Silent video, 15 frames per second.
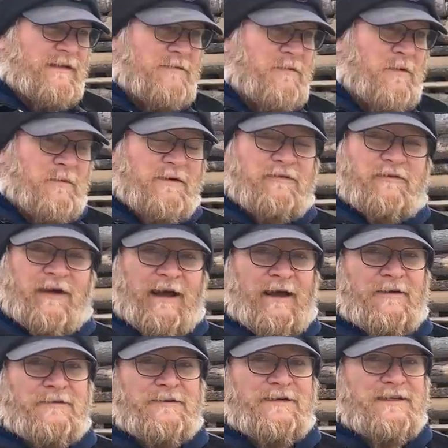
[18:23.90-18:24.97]
What we
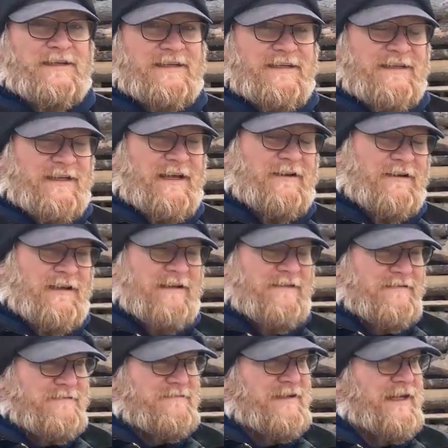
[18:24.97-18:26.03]
found,
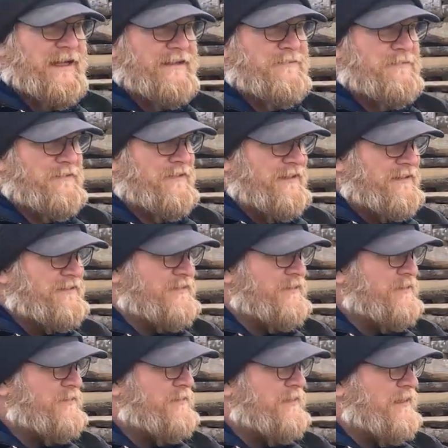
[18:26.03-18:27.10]
I'll add this
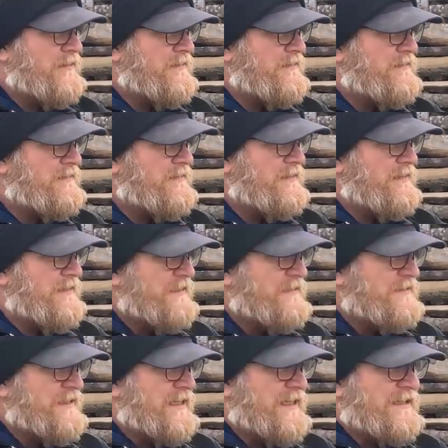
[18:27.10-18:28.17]
though,
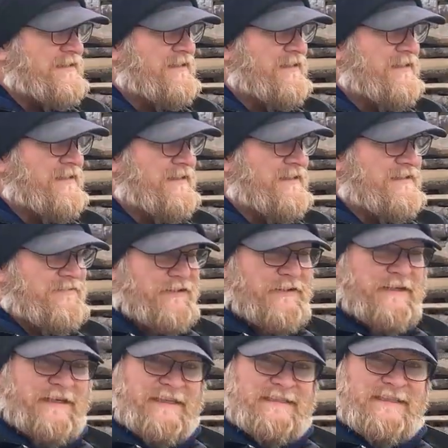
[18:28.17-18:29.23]
is that it's
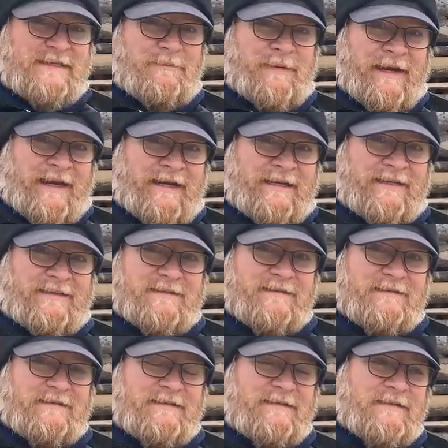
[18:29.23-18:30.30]
very easy to panic,
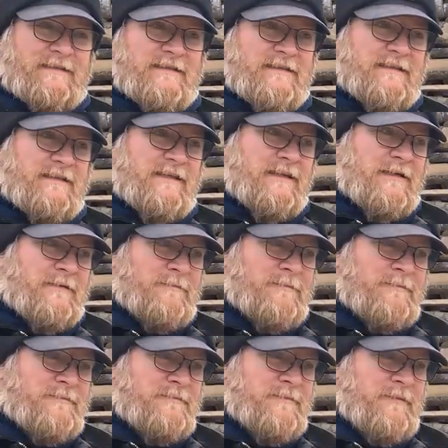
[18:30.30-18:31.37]

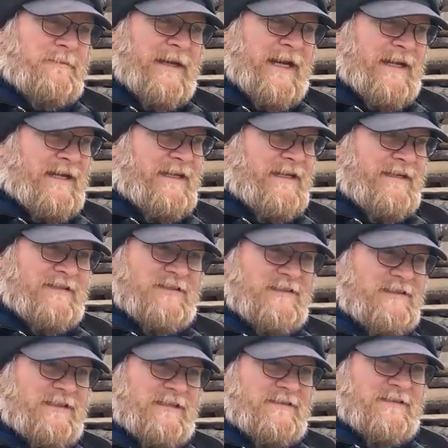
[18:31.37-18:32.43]
but panicking
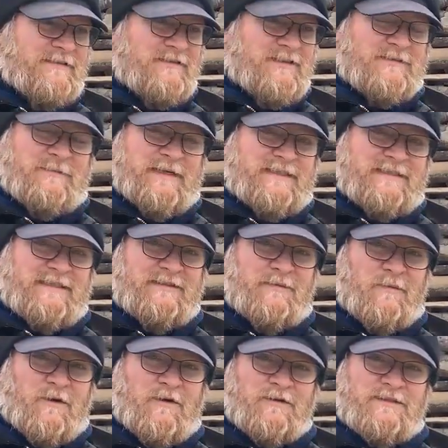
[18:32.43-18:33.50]
just makes things
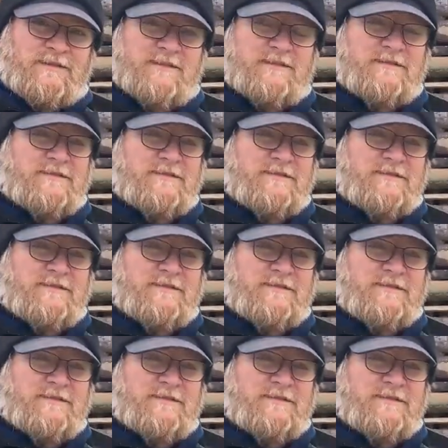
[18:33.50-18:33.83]
worse.